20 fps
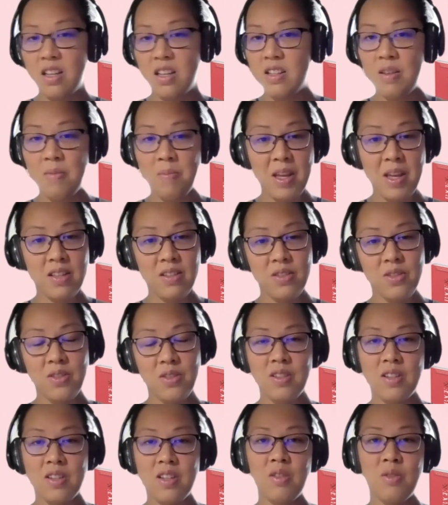
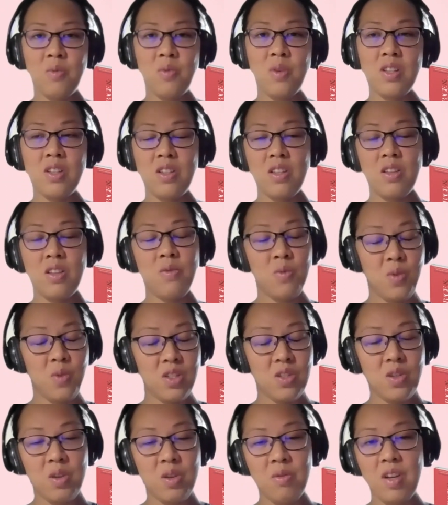Depends
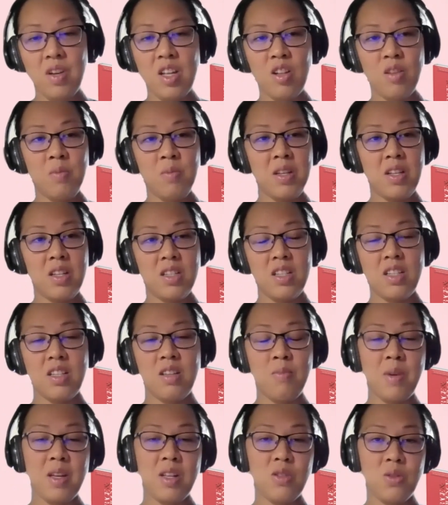what's your availability,
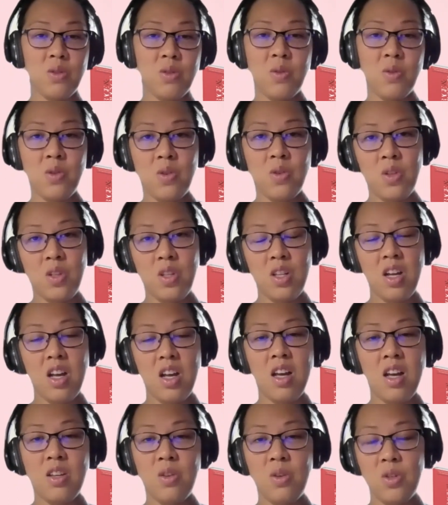depends on
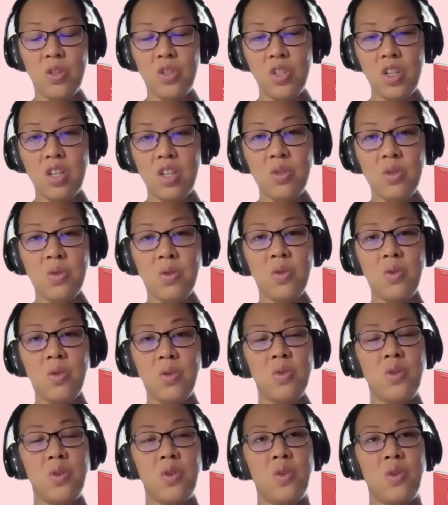your schedule
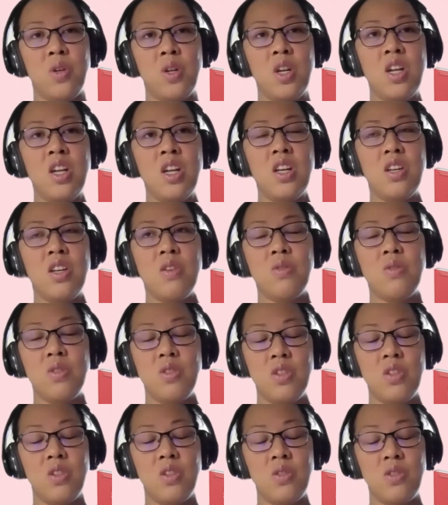or your
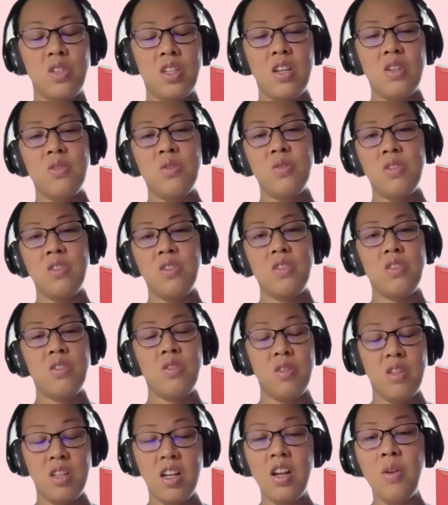schedule
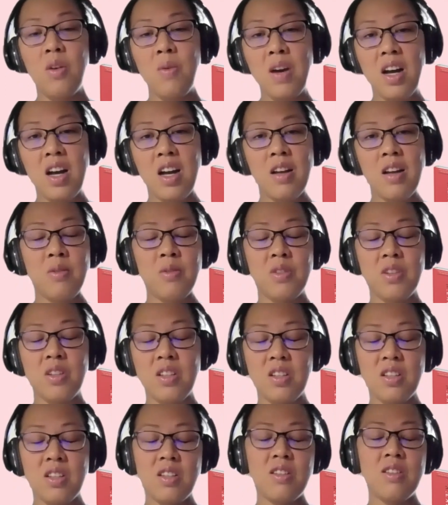yung dalawa.
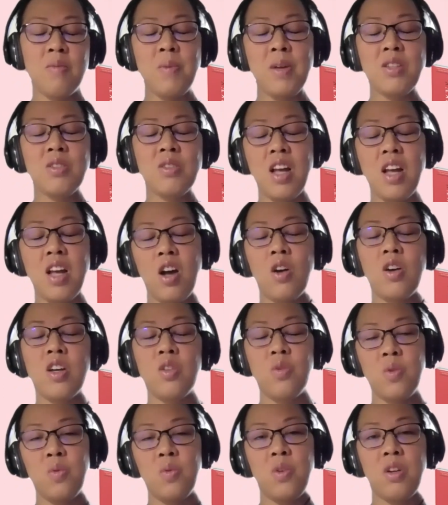Depends on how
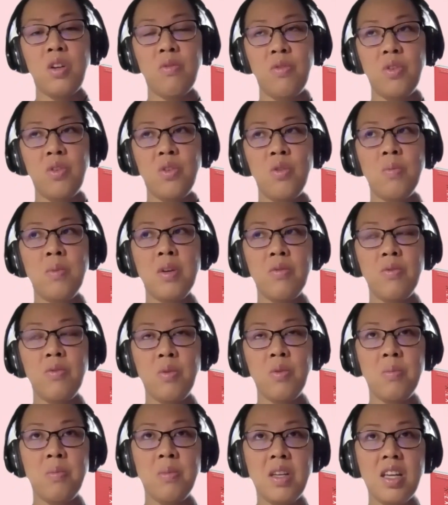it will work for you. But
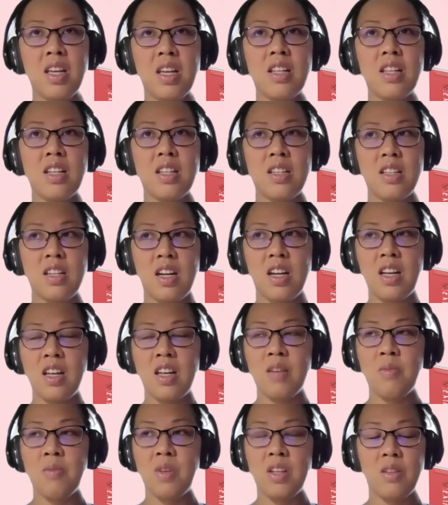for me at that
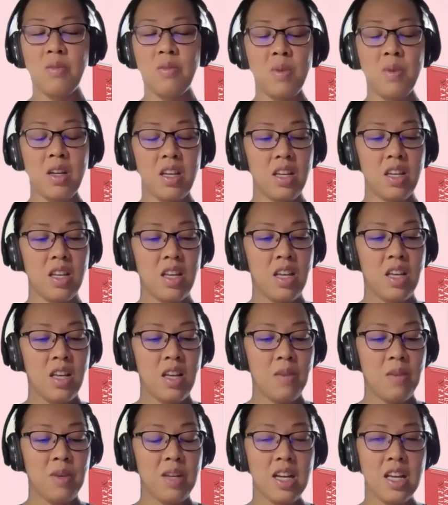time when I
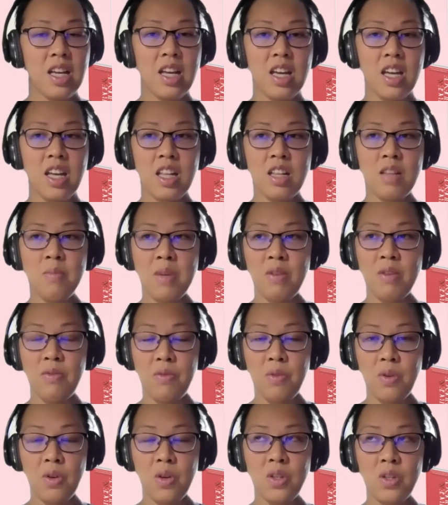had my
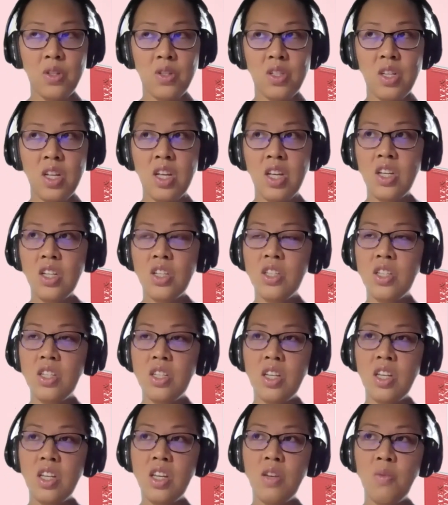first,
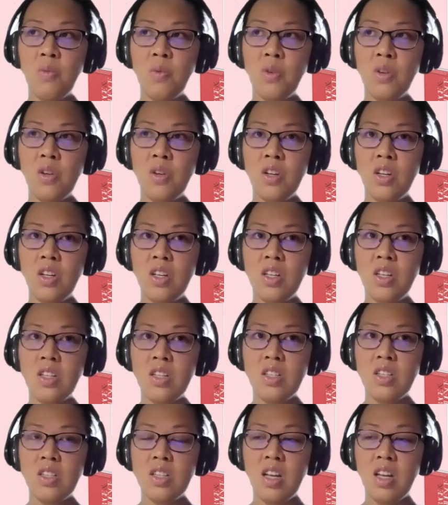he
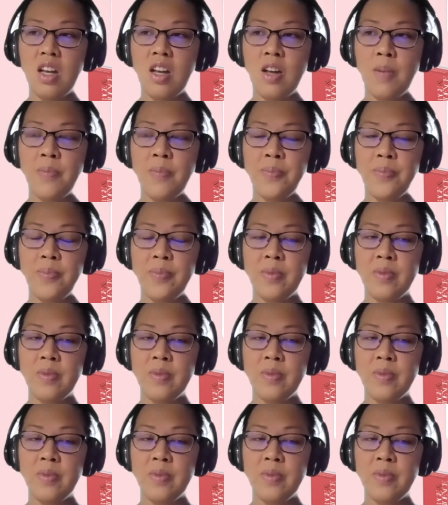was I